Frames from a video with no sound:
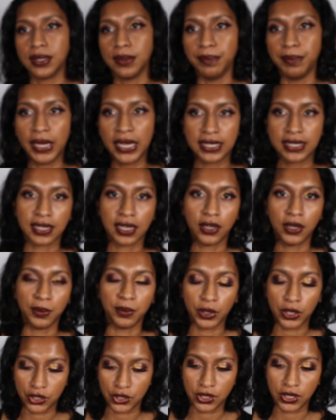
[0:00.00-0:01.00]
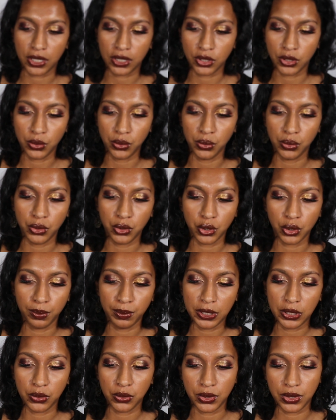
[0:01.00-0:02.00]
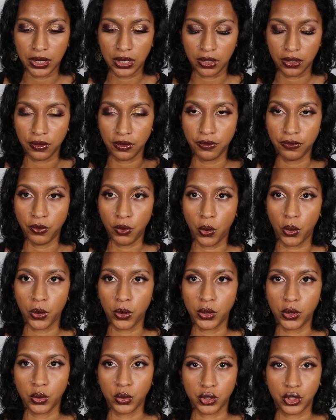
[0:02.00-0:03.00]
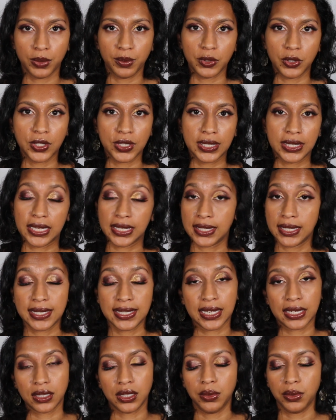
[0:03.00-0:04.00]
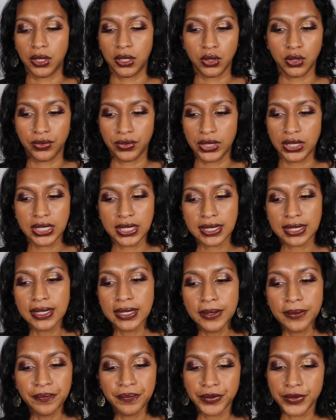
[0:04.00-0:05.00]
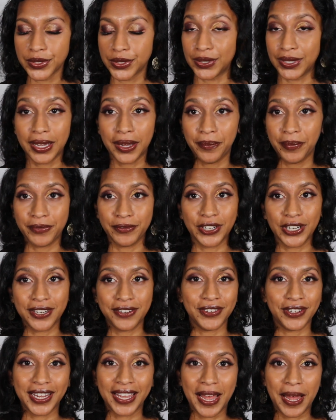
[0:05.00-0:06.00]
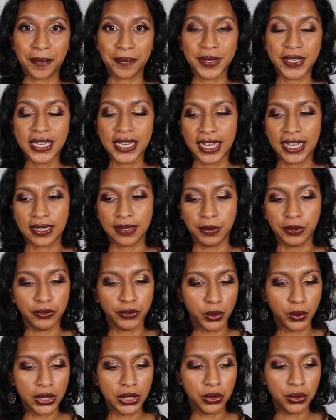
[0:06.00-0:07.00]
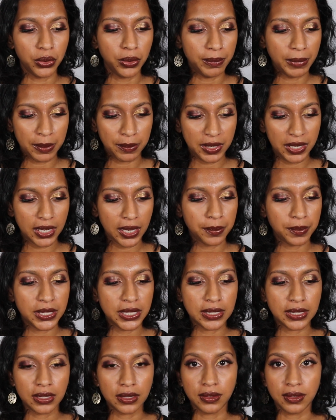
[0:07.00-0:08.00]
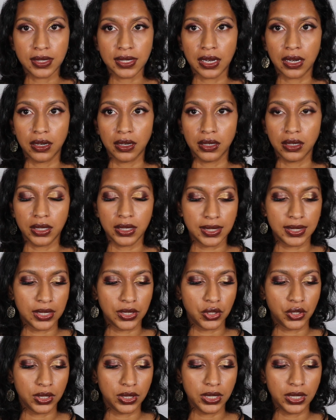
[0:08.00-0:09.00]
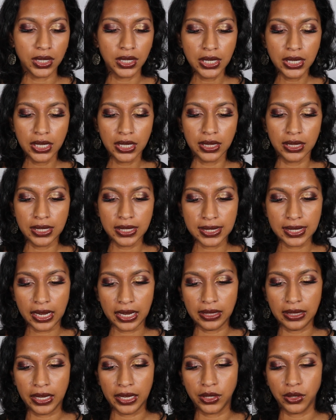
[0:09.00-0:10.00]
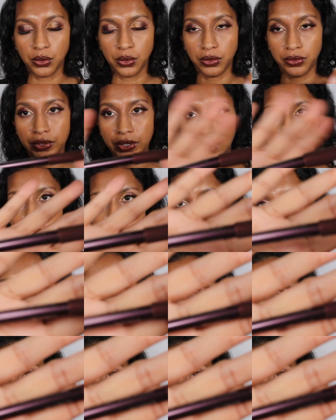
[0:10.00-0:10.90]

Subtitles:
the best kind of brush that you should be using for your shimmers, and that's exactly what I use for this. So yeah, very happy. And before we go, my makeup details are essentially this eyeliner over here from